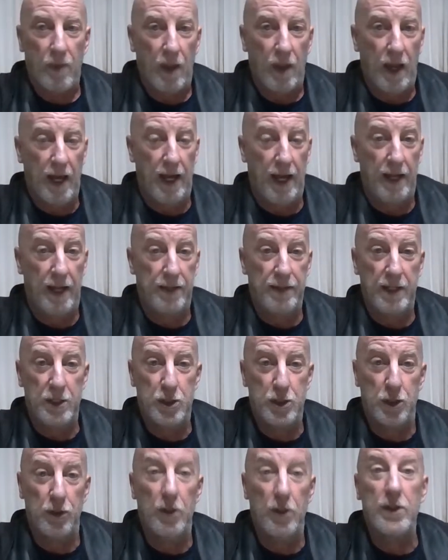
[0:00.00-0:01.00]
and they
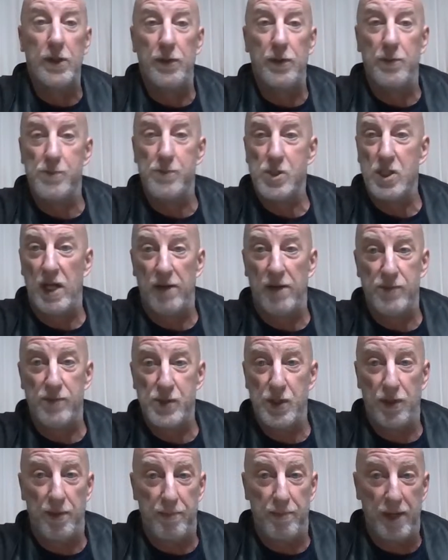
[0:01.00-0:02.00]
should look at themselves
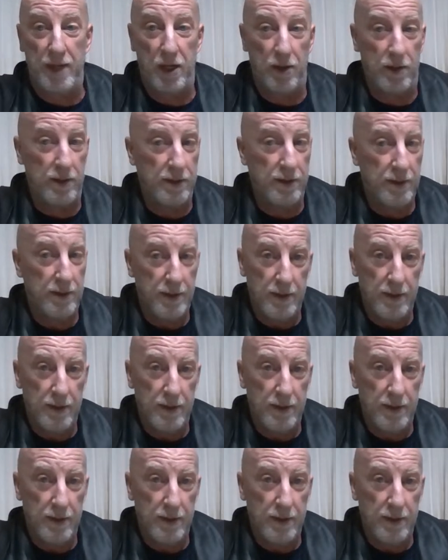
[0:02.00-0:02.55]
in the mirror.